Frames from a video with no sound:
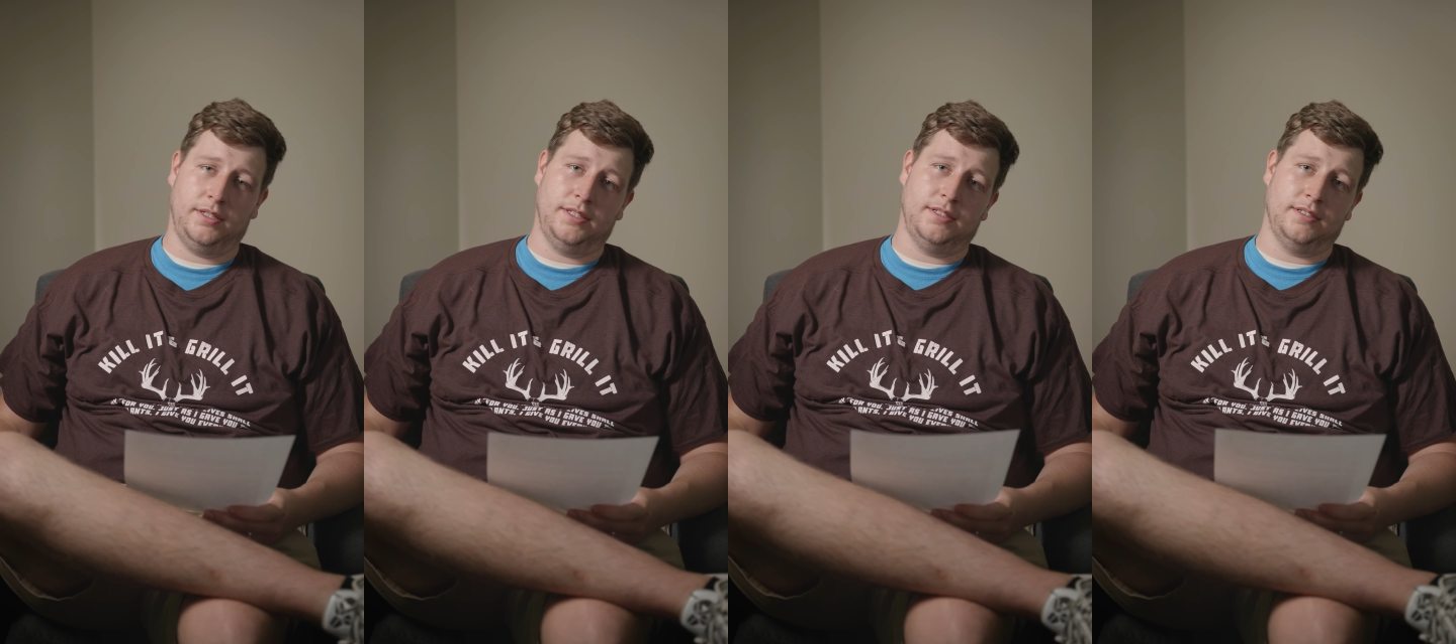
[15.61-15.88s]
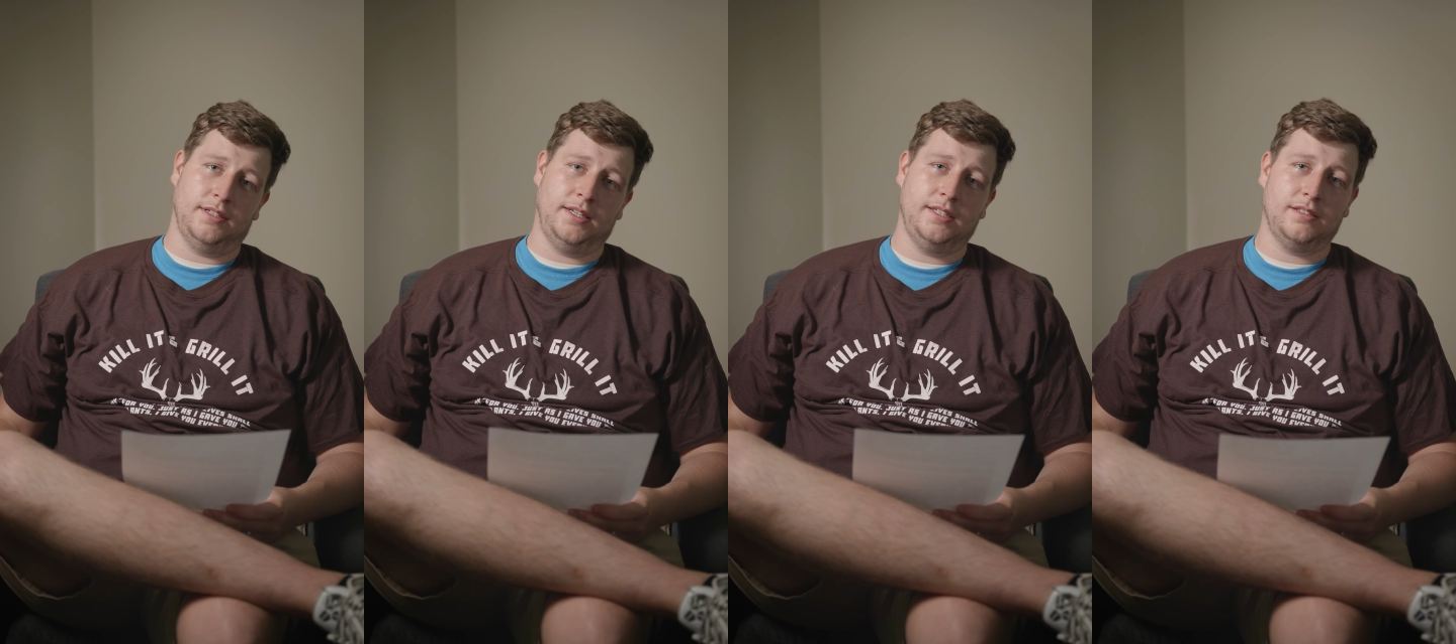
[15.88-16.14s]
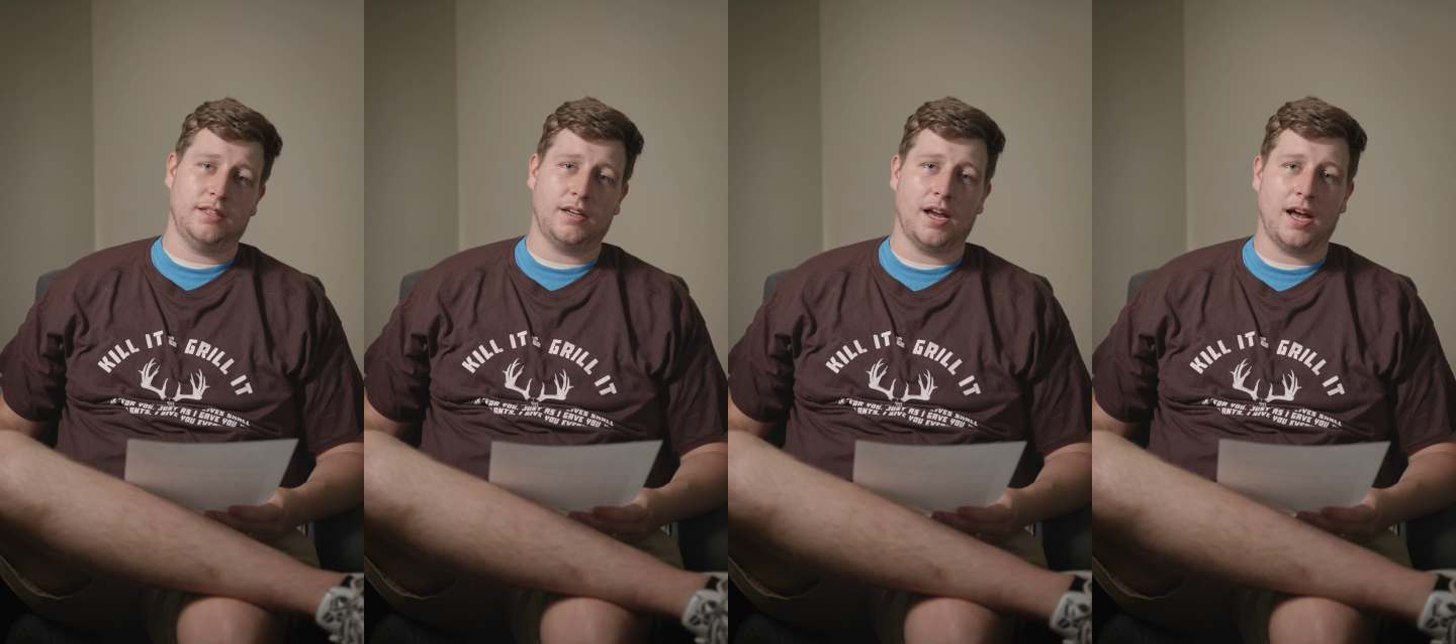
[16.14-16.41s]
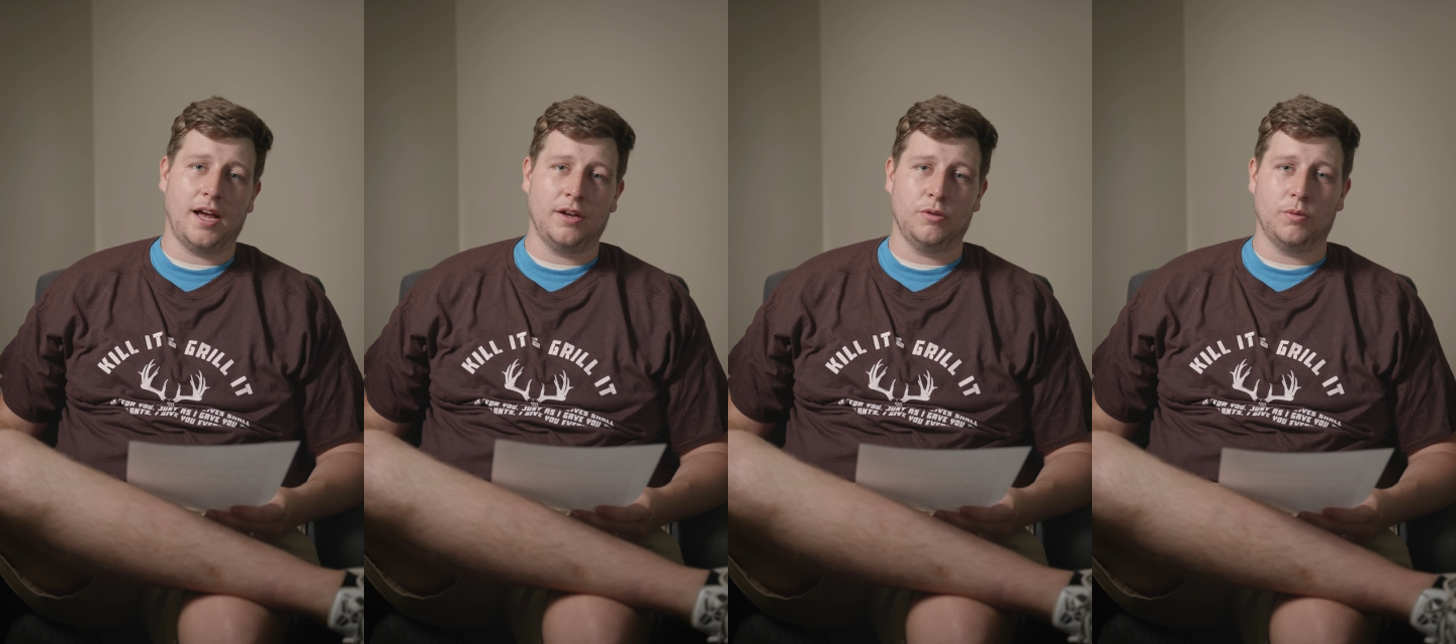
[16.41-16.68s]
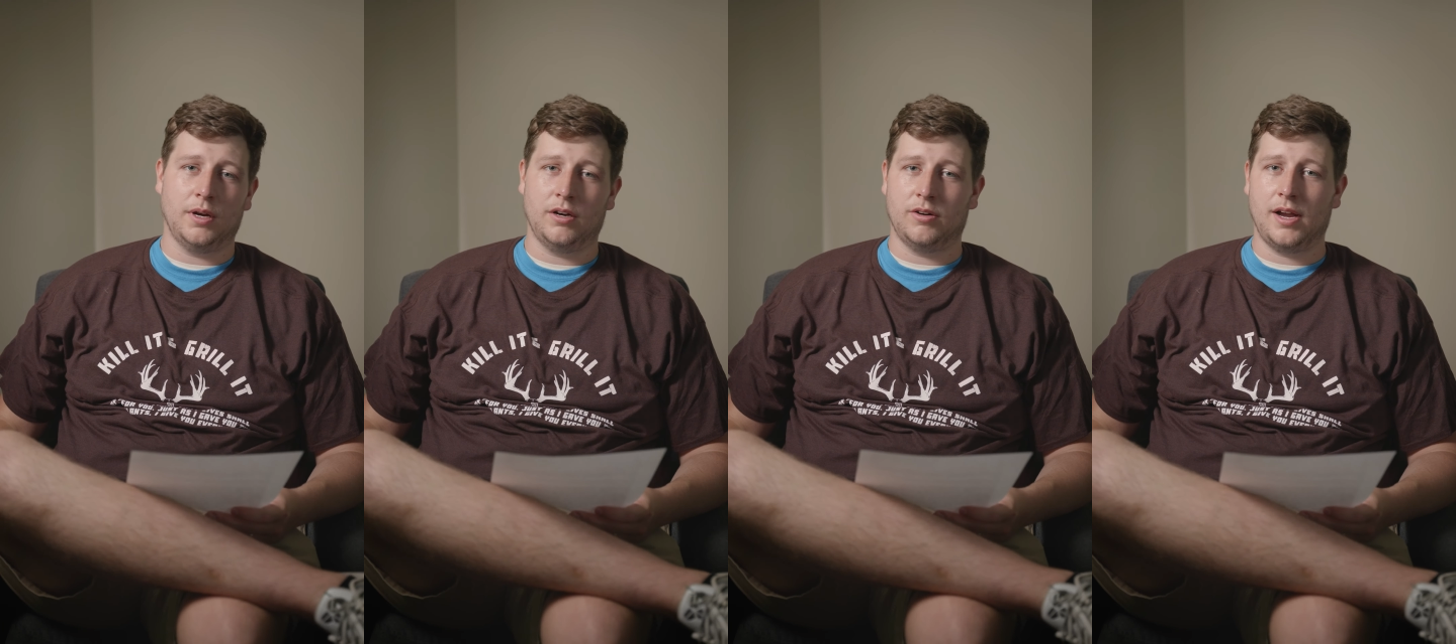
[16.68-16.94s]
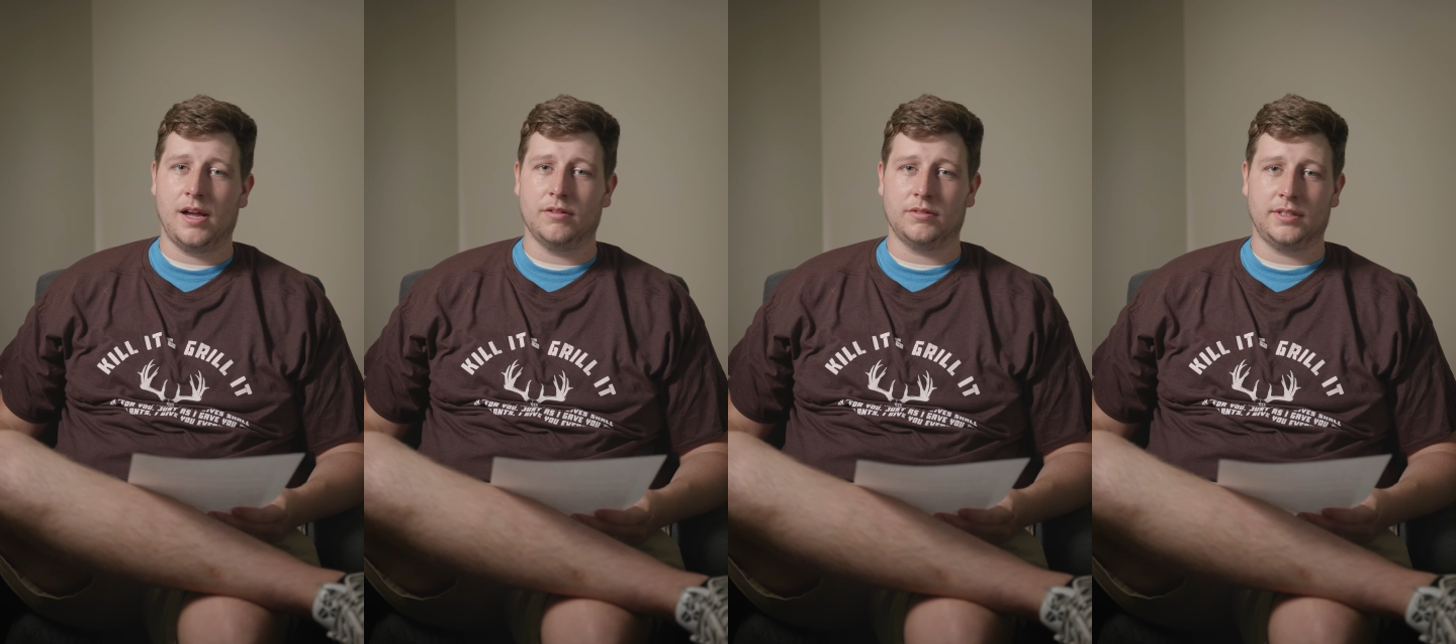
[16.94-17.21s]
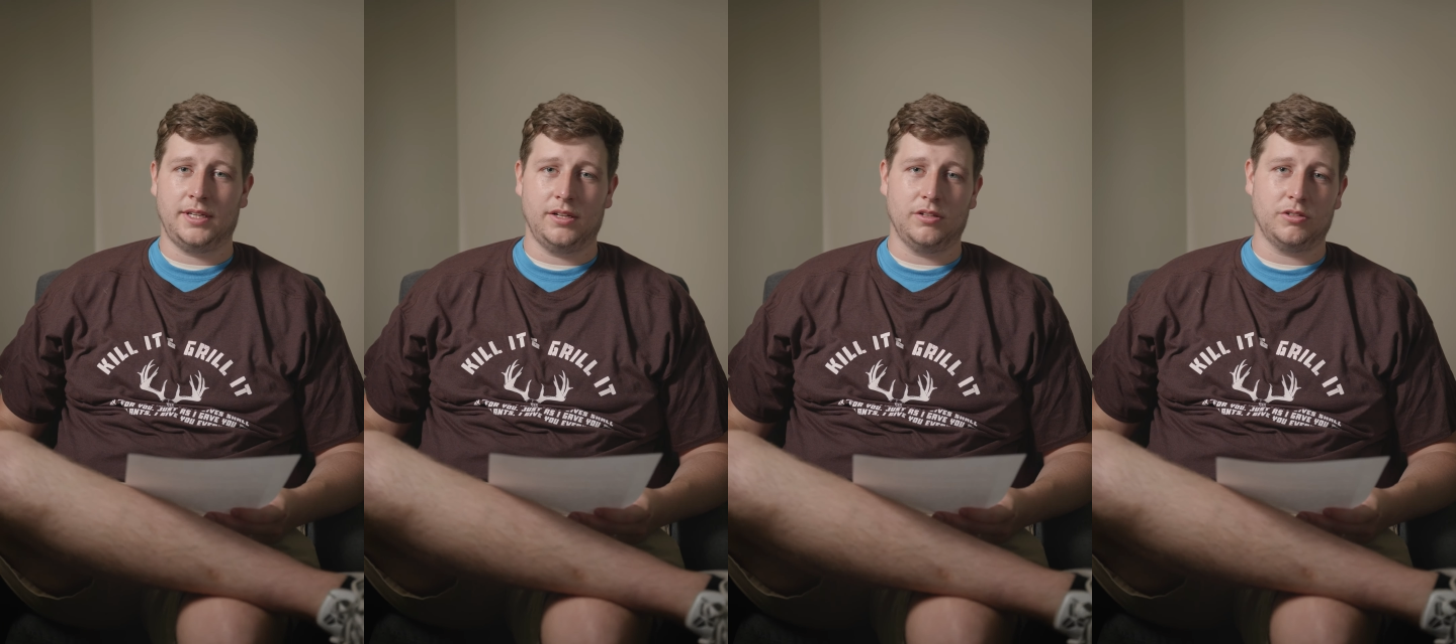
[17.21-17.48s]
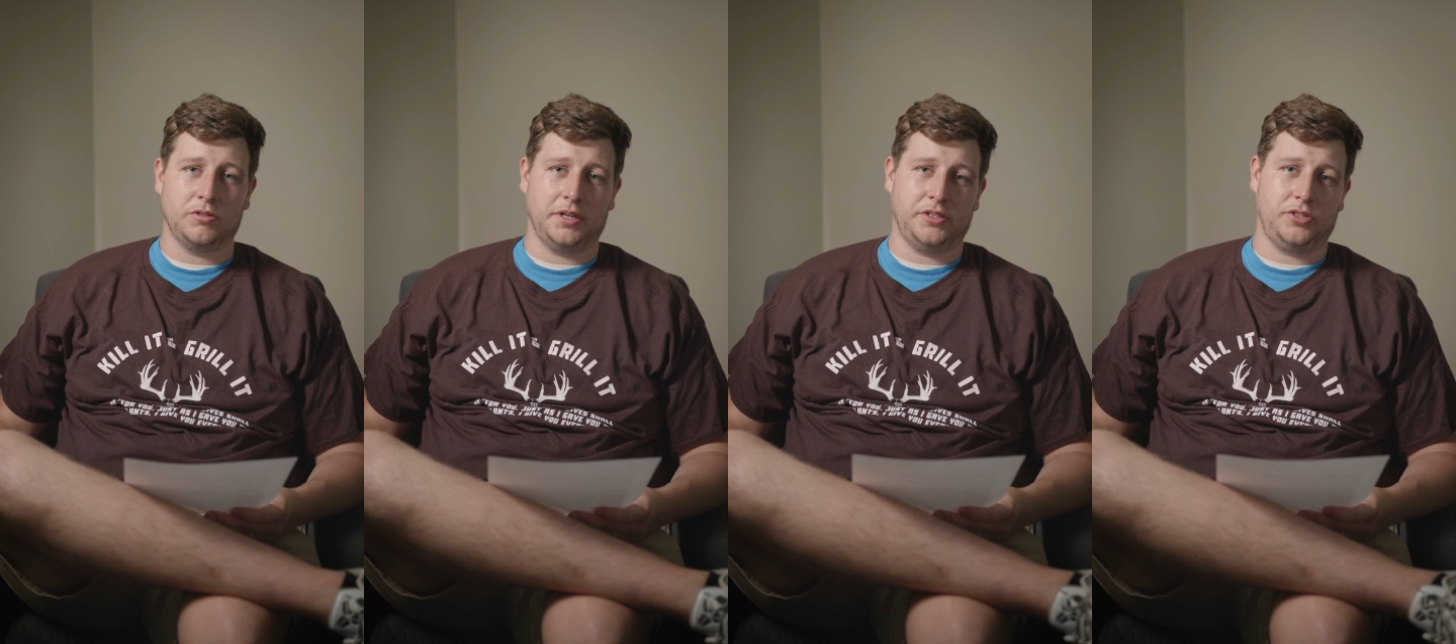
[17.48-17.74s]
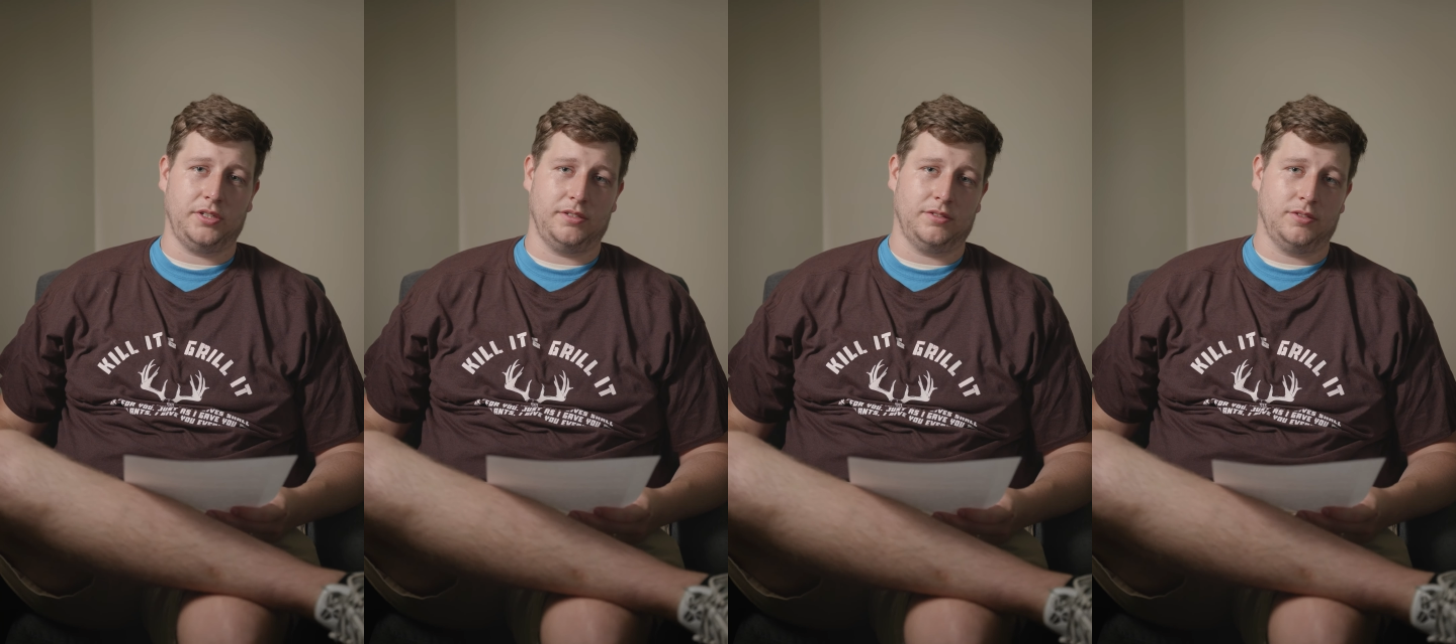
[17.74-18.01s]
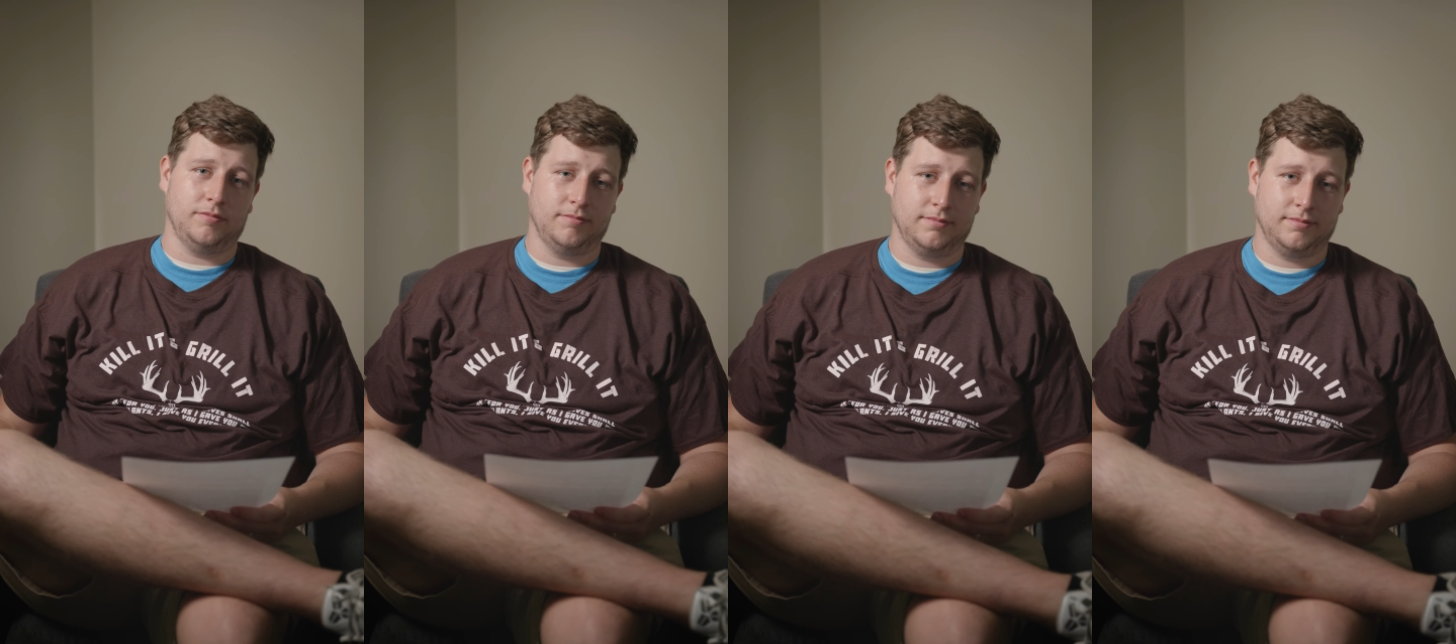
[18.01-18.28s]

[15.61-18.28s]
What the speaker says: And he's the guy who went around killing Christians.